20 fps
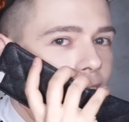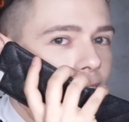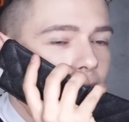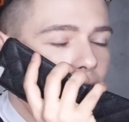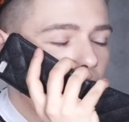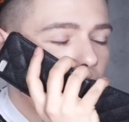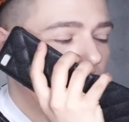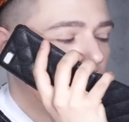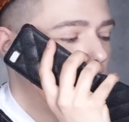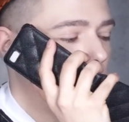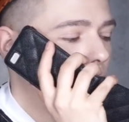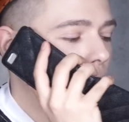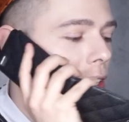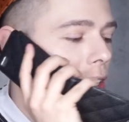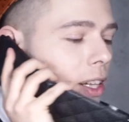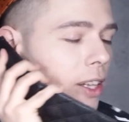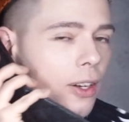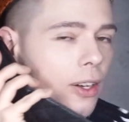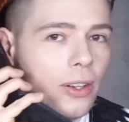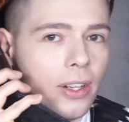Hello, hello,
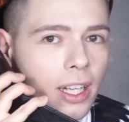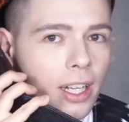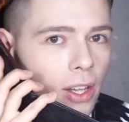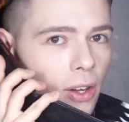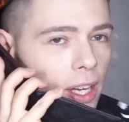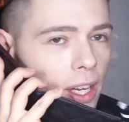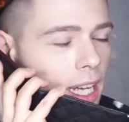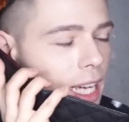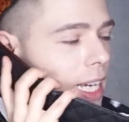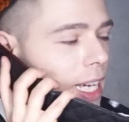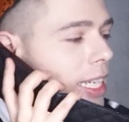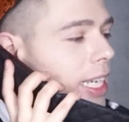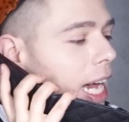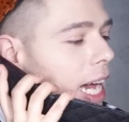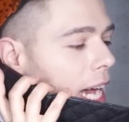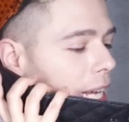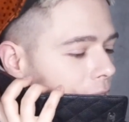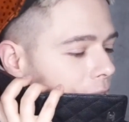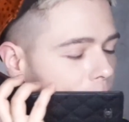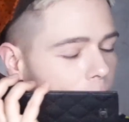hello, hello.
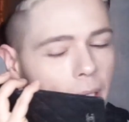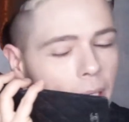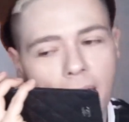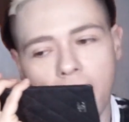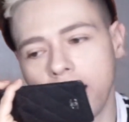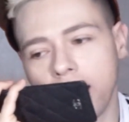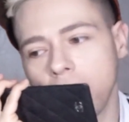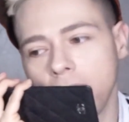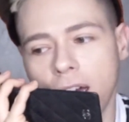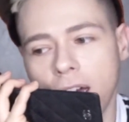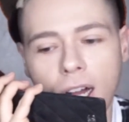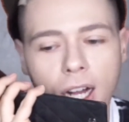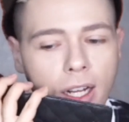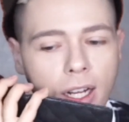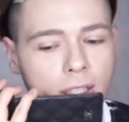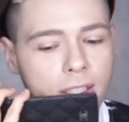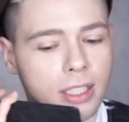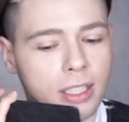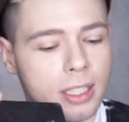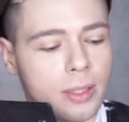Yeah, it's me, you
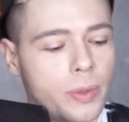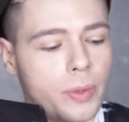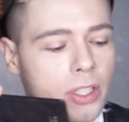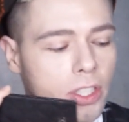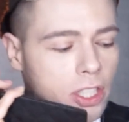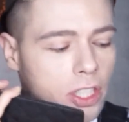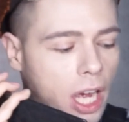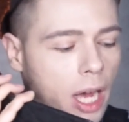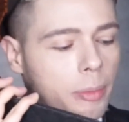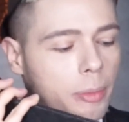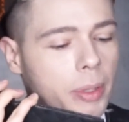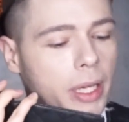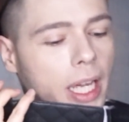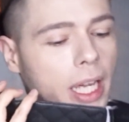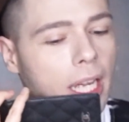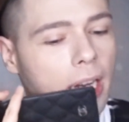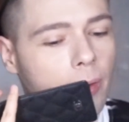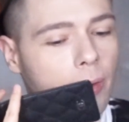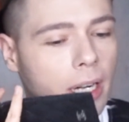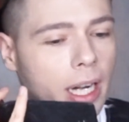know, just went
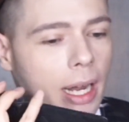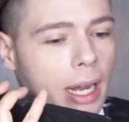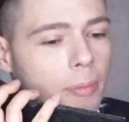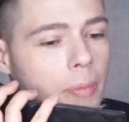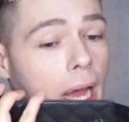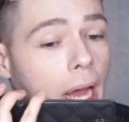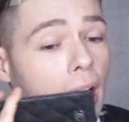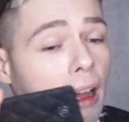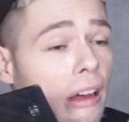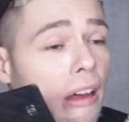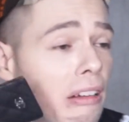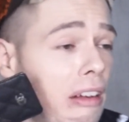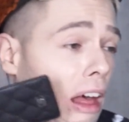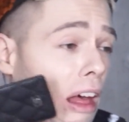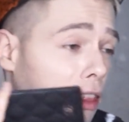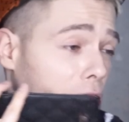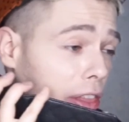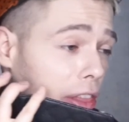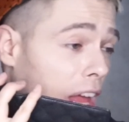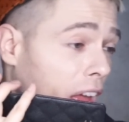shopping. What did I buy? Oh,
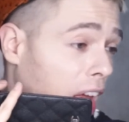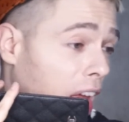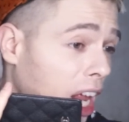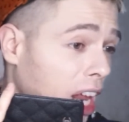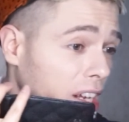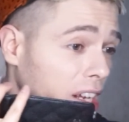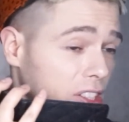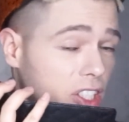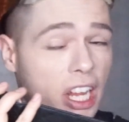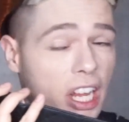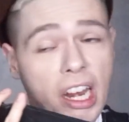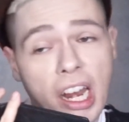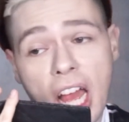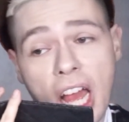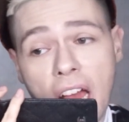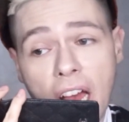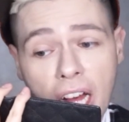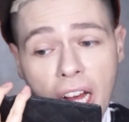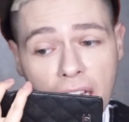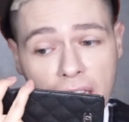nothing.
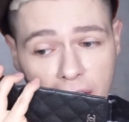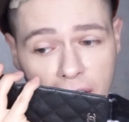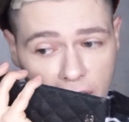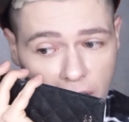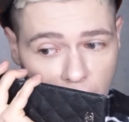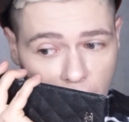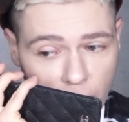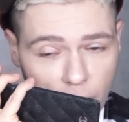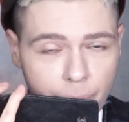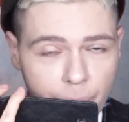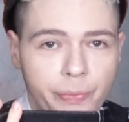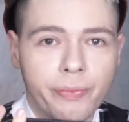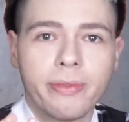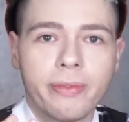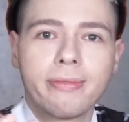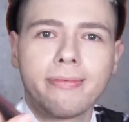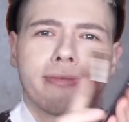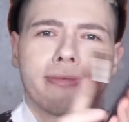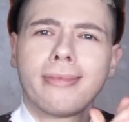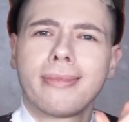Chanel, you know.
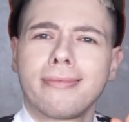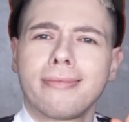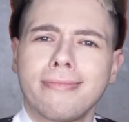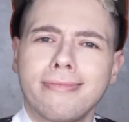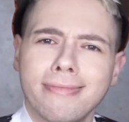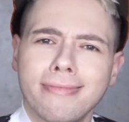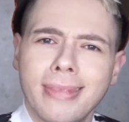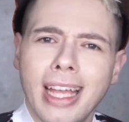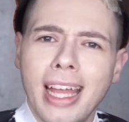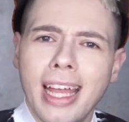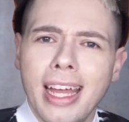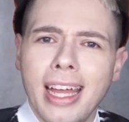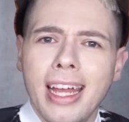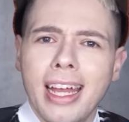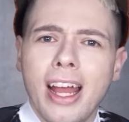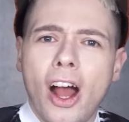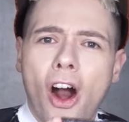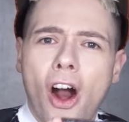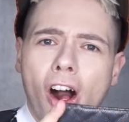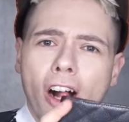
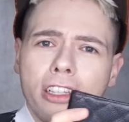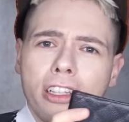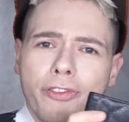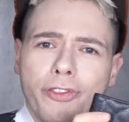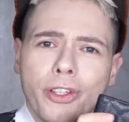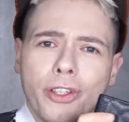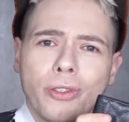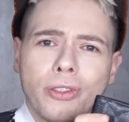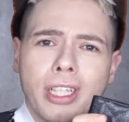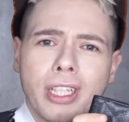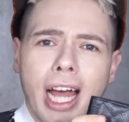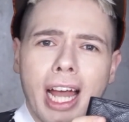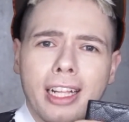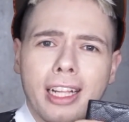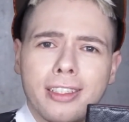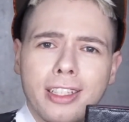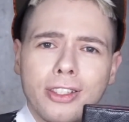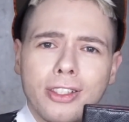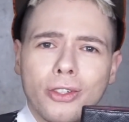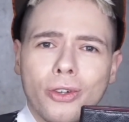All the futile
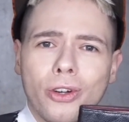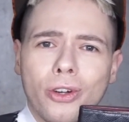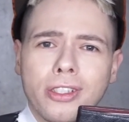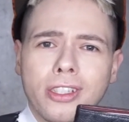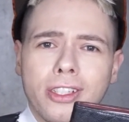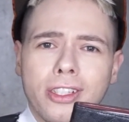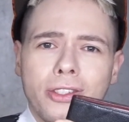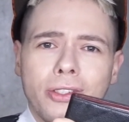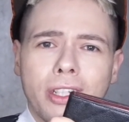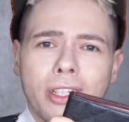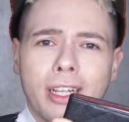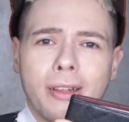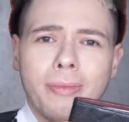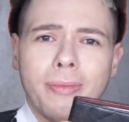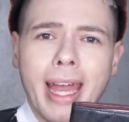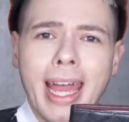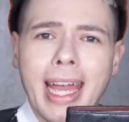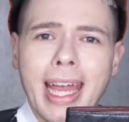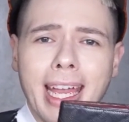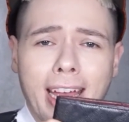discourses you can
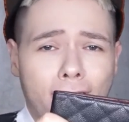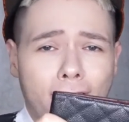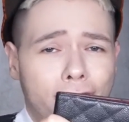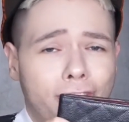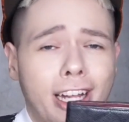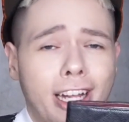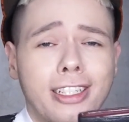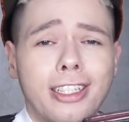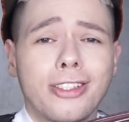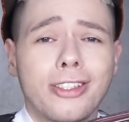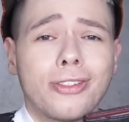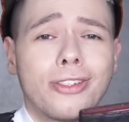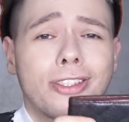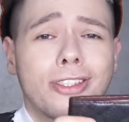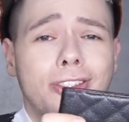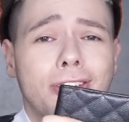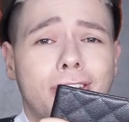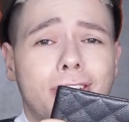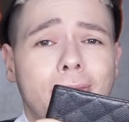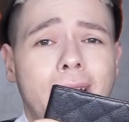make and fun
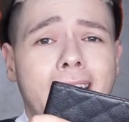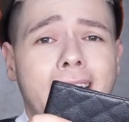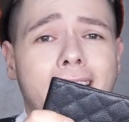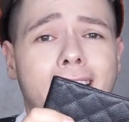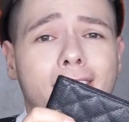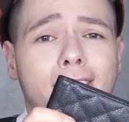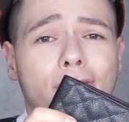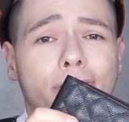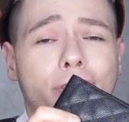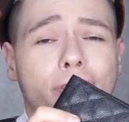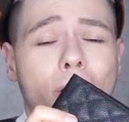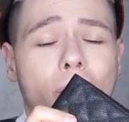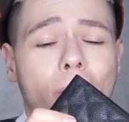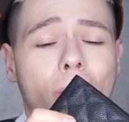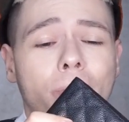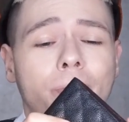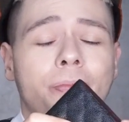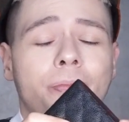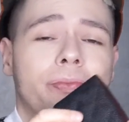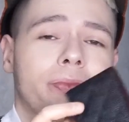discourses you can make on the
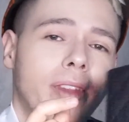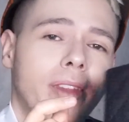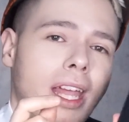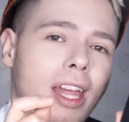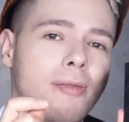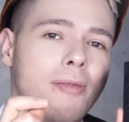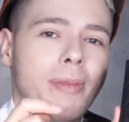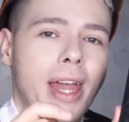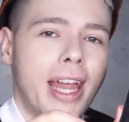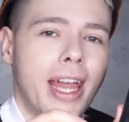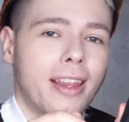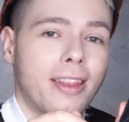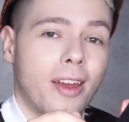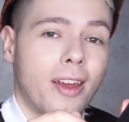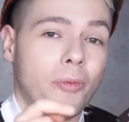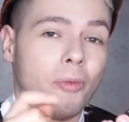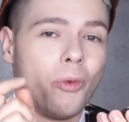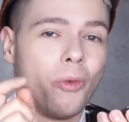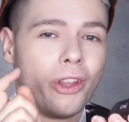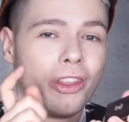phone, make
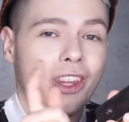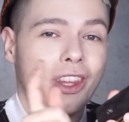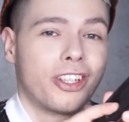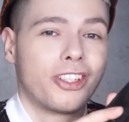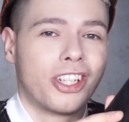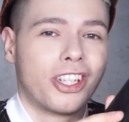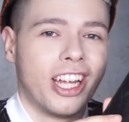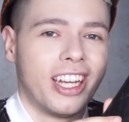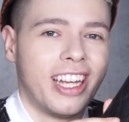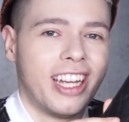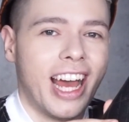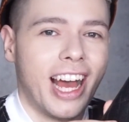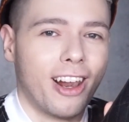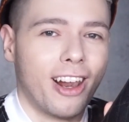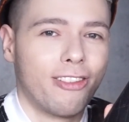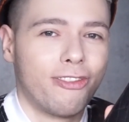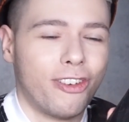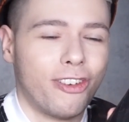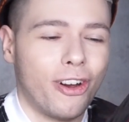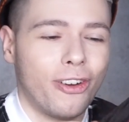them with the Chanel
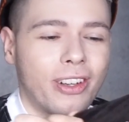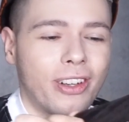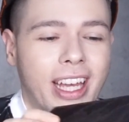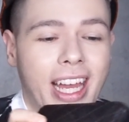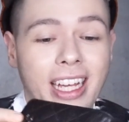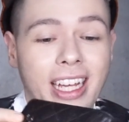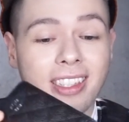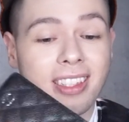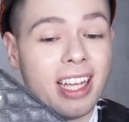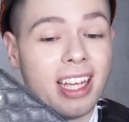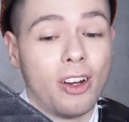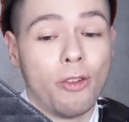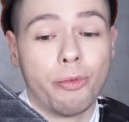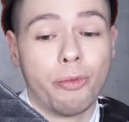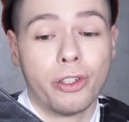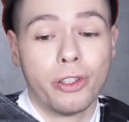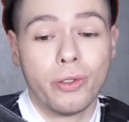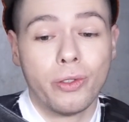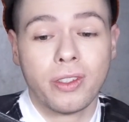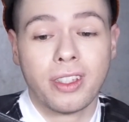phone case. They don't
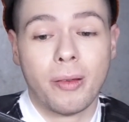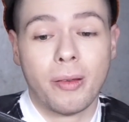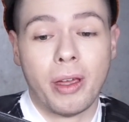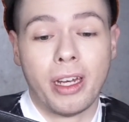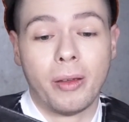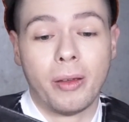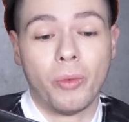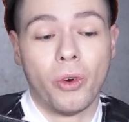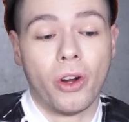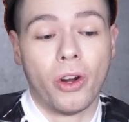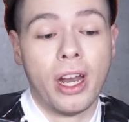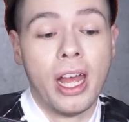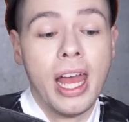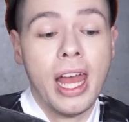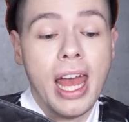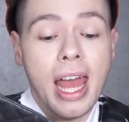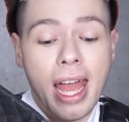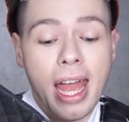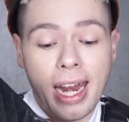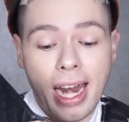produce them anymore.
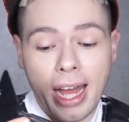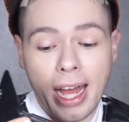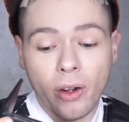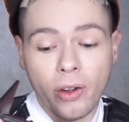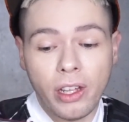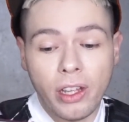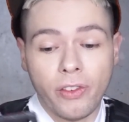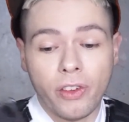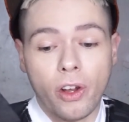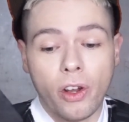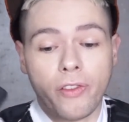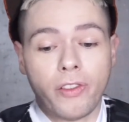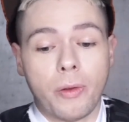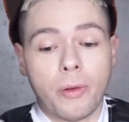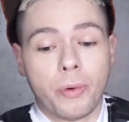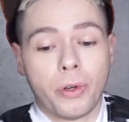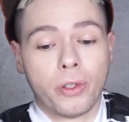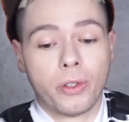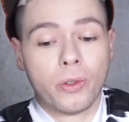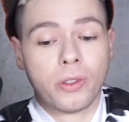And I don't even know if they
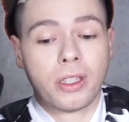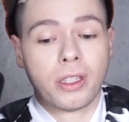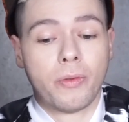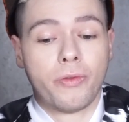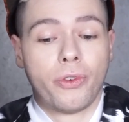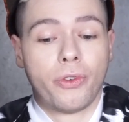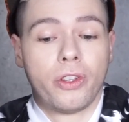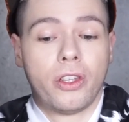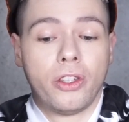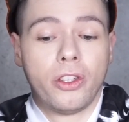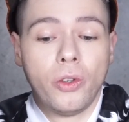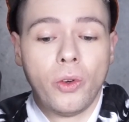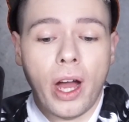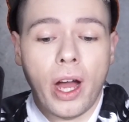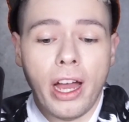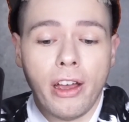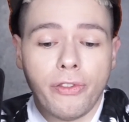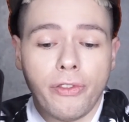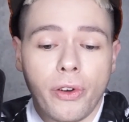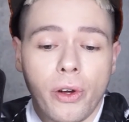produce them for the new
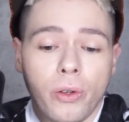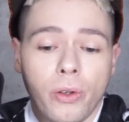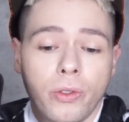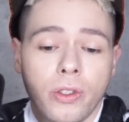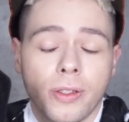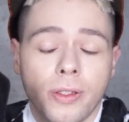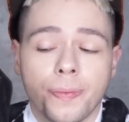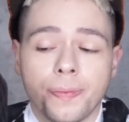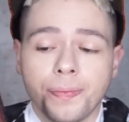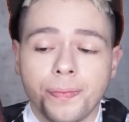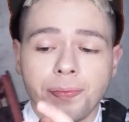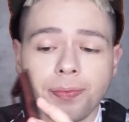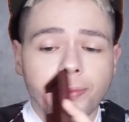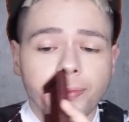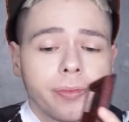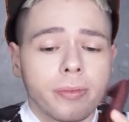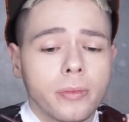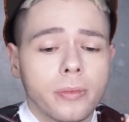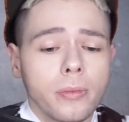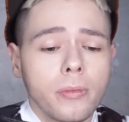iPhones
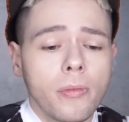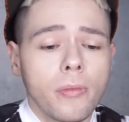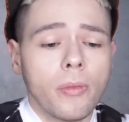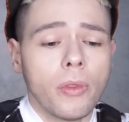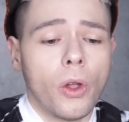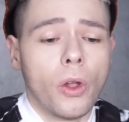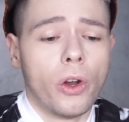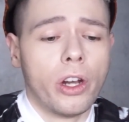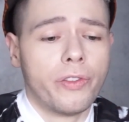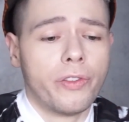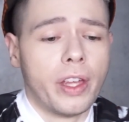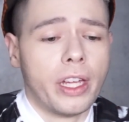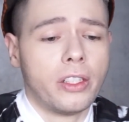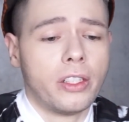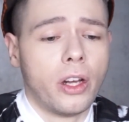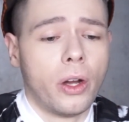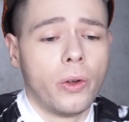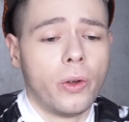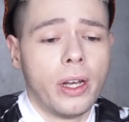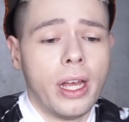or if they
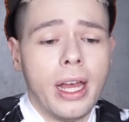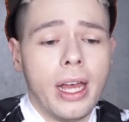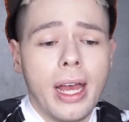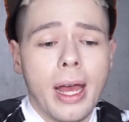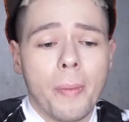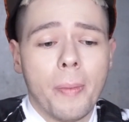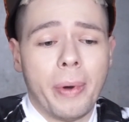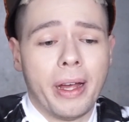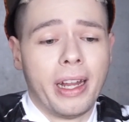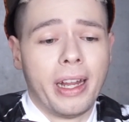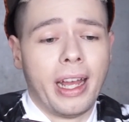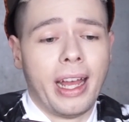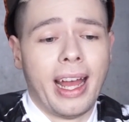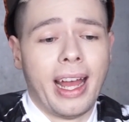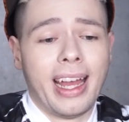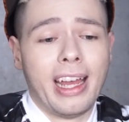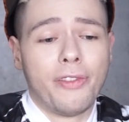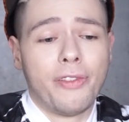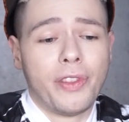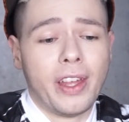don't. But
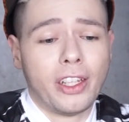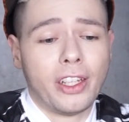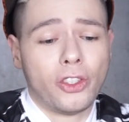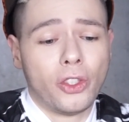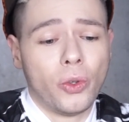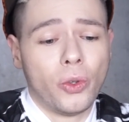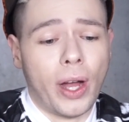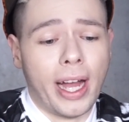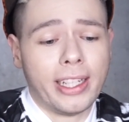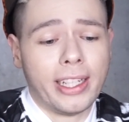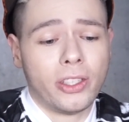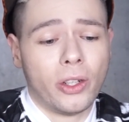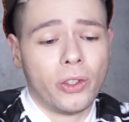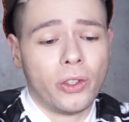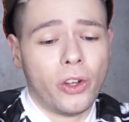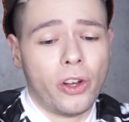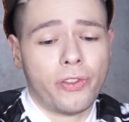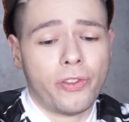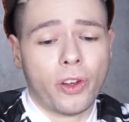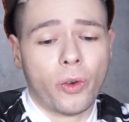if they do, I don't
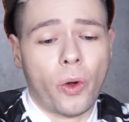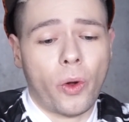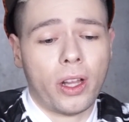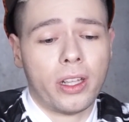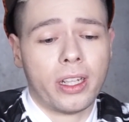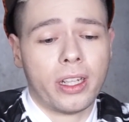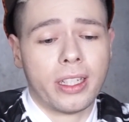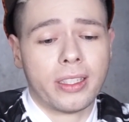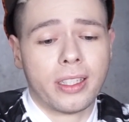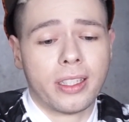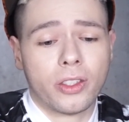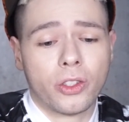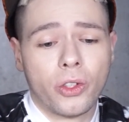know if the quality is as